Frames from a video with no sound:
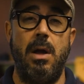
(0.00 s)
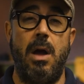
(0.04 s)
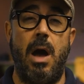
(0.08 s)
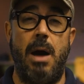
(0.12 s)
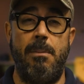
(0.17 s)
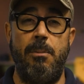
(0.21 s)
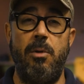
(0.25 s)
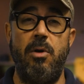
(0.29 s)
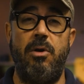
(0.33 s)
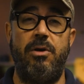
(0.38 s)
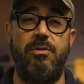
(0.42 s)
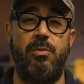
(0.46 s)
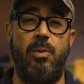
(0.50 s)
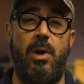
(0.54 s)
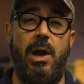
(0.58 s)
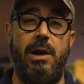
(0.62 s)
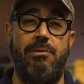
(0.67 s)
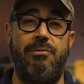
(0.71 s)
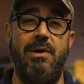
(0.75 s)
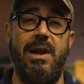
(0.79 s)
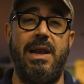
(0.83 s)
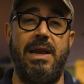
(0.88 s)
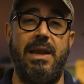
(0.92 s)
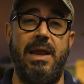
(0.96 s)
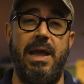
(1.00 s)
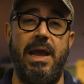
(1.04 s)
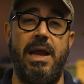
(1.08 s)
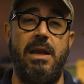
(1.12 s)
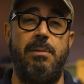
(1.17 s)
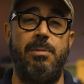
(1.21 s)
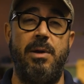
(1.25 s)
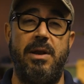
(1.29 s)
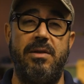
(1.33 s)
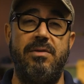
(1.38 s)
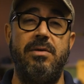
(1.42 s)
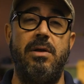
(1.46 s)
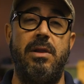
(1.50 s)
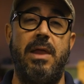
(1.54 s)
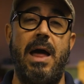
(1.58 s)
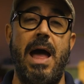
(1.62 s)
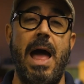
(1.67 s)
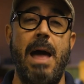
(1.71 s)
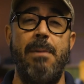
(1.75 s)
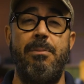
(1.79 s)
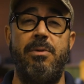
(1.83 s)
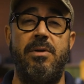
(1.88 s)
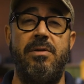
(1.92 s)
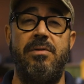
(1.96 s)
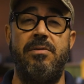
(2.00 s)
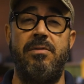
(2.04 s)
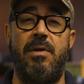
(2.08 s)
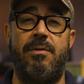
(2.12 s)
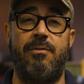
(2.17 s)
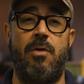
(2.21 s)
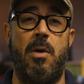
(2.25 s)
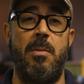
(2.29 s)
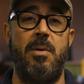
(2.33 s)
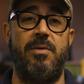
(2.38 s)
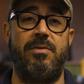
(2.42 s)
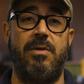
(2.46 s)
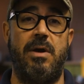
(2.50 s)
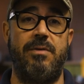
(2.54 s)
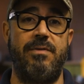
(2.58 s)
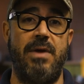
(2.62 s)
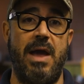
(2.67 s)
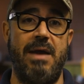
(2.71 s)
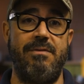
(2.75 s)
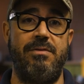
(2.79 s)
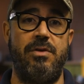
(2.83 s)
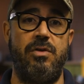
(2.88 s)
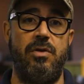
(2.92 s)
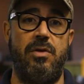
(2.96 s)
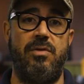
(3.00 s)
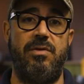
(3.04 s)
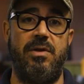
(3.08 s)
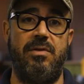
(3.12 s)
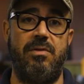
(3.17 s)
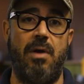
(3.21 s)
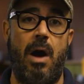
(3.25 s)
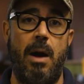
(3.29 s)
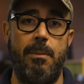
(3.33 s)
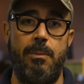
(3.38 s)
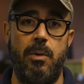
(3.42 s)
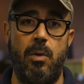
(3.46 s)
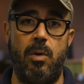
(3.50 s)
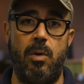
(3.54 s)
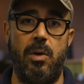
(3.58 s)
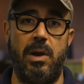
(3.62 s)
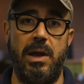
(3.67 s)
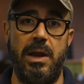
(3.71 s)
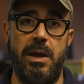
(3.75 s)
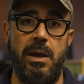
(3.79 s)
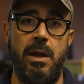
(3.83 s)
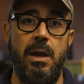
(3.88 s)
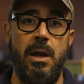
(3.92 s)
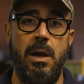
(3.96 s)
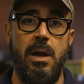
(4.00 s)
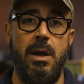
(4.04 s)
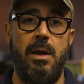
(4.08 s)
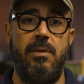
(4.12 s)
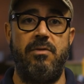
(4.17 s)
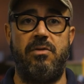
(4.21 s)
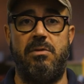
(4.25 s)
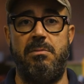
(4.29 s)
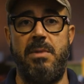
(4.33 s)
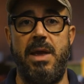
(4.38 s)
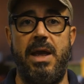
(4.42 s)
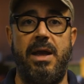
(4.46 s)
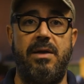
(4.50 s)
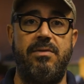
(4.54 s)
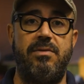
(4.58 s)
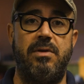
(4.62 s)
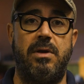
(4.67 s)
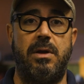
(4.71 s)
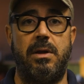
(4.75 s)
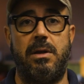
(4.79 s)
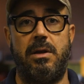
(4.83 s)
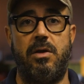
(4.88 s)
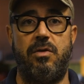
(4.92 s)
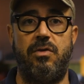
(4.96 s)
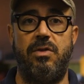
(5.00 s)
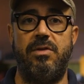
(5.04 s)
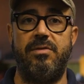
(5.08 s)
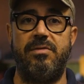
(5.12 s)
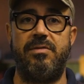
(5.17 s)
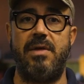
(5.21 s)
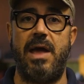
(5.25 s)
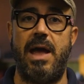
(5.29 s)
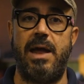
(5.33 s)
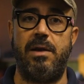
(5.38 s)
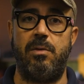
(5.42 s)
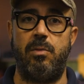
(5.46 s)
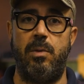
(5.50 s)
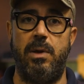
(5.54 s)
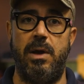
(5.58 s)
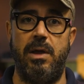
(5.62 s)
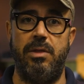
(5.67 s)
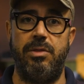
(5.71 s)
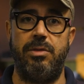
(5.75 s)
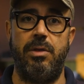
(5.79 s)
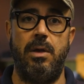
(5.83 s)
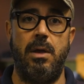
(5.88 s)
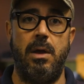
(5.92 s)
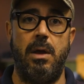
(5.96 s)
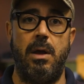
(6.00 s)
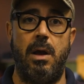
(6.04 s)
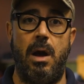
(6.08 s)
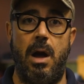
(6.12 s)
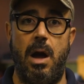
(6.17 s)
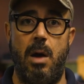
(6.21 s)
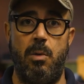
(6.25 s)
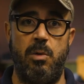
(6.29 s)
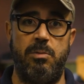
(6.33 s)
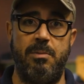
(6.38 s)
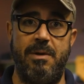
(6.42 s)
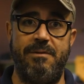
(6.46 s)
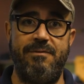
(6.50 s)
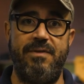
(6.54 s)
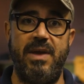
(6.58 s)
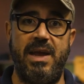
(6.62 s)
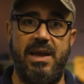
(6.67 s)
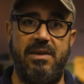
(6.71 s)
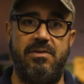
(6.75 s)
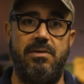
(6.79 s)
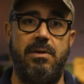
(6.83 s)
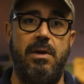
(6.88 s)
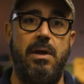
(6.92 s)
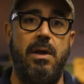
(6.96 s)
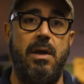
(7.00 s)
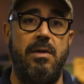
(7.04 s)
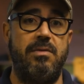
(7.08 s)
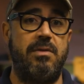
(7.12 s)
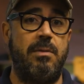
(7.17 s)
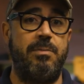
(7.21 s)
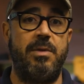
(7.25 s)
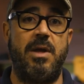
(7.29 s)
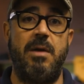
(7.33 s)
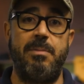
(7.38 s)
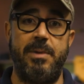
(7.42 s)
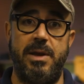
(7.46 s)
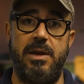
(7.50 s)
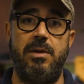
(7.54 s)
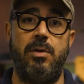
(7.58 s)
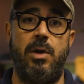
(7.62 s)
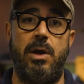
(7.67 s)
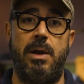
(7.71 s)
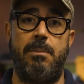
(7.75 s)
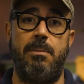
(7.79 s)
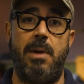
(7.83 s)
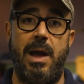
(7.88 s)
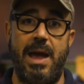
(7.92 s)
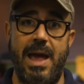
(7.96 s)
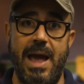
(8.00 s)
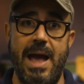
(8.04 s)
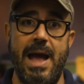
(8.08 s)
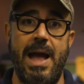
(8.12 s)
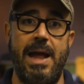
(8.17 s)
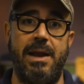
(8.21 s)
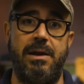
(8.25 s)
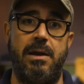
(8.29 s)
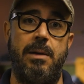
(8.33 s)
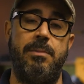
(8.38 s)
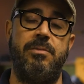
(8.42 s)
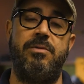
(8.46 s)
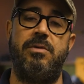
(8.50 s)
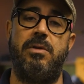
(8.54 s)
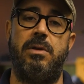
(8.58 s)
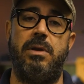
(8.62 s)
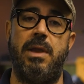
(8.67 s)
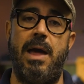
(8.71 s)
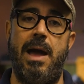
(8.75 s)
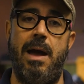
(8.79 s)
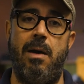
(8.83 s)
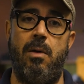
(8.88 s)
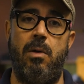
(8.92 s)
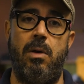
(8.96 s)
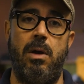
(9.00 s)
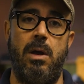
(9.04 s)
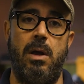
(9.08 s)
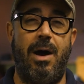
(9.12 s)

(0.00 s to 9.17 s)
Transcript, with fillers: A muller is what I really need, but until that happens, I've got myself a heavy duty tarpaulin to mix and condition the sand with, uh, with my feet, something I've been doing by hand up until now.